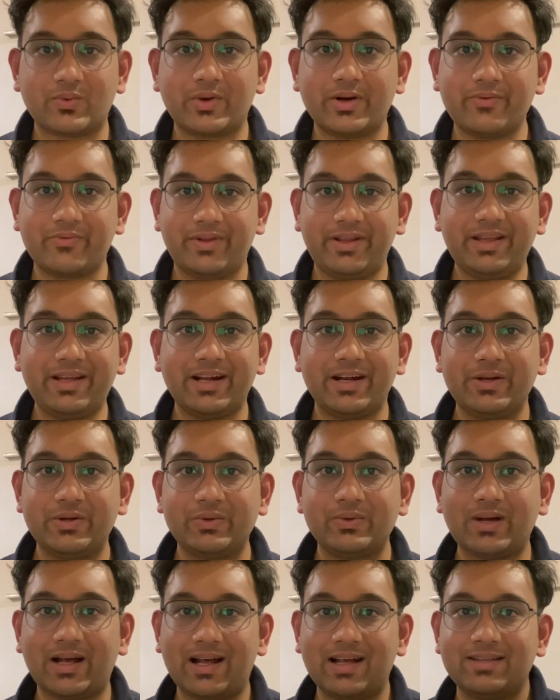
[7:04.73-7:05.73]
What we can
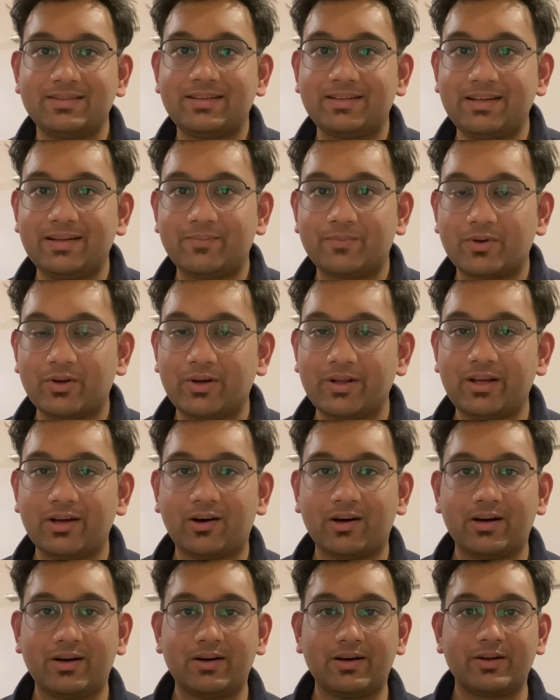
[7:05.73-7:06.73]
do as an employee
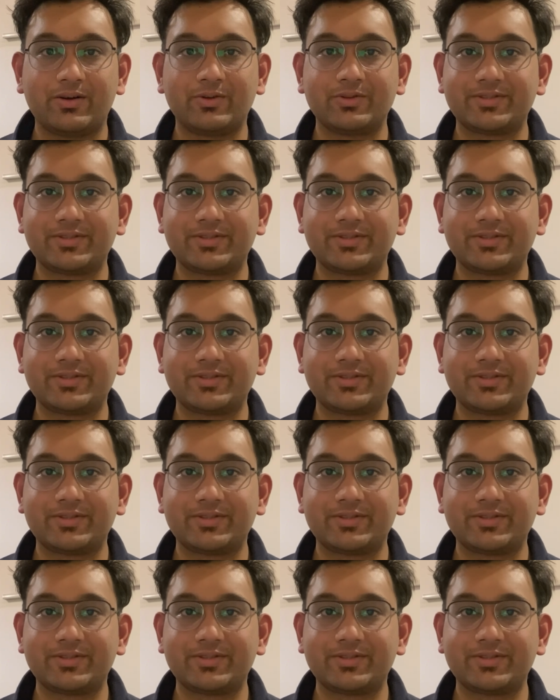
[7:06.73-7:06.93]
to